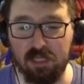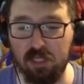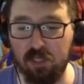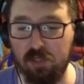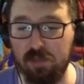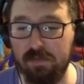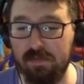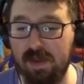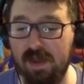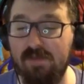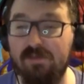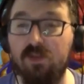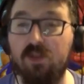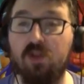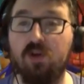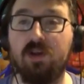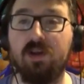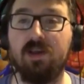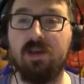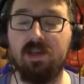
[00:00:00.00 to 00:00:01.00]
Killed him without
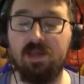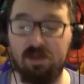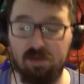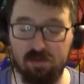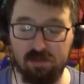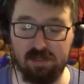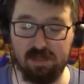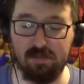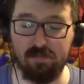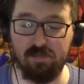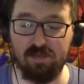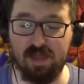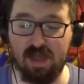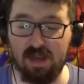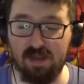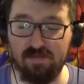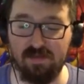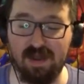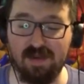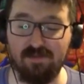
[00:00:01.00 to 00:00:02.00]
even look killed him
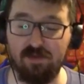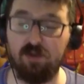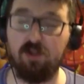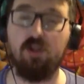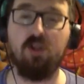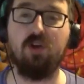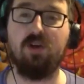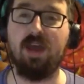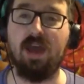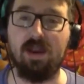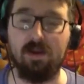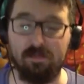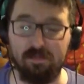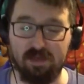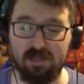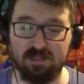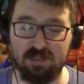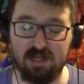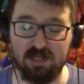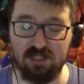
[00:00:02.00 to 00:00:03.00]
without even having to look at him
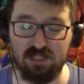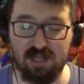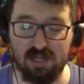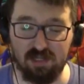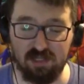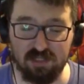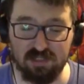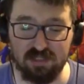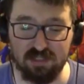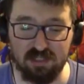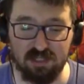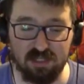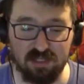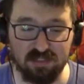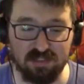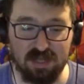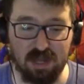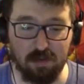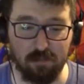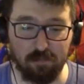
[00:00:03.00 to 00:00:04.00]
because I just had to listen to
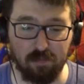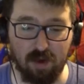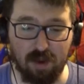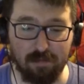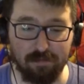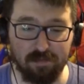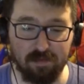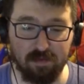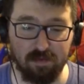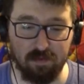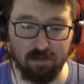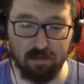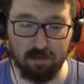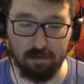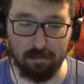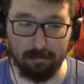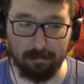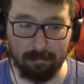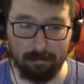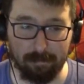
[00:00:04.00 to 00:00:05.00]
the sound prompt.
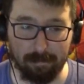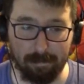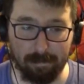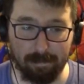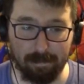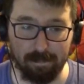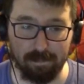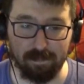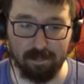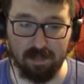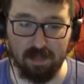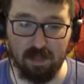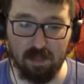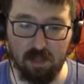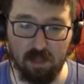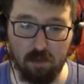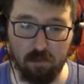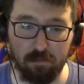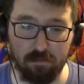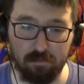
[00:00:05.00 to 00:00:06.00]

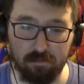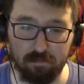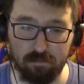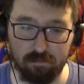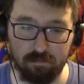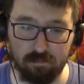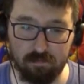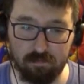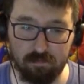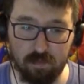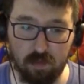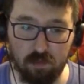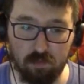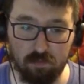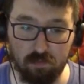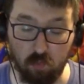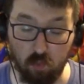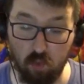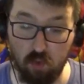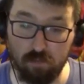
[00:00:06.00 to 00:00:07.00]
Hello.
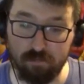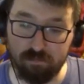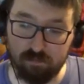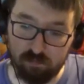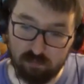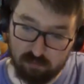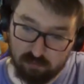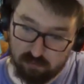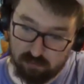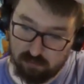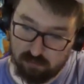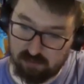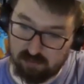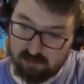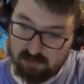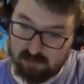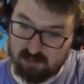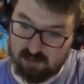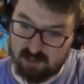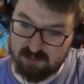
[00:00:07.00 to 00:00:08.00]
Oh oop!
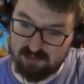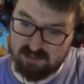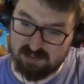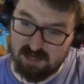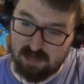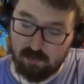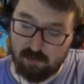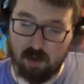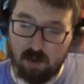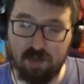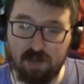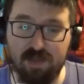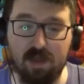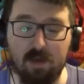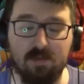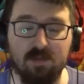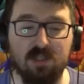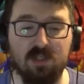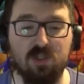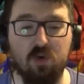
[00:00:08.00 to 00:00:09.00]
Gun snout. Oh, I
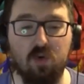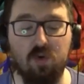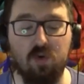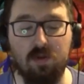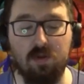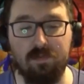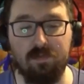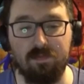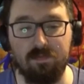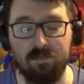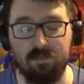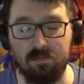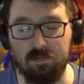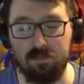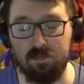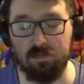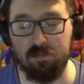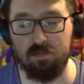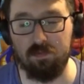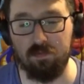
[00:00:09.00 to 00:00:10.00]
thought it was a troll
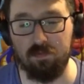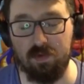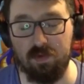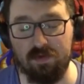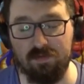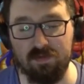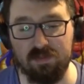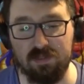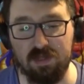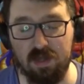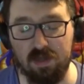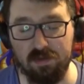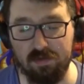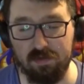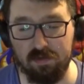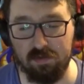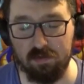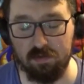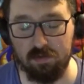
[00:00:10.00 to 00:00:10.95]
whatever it's called.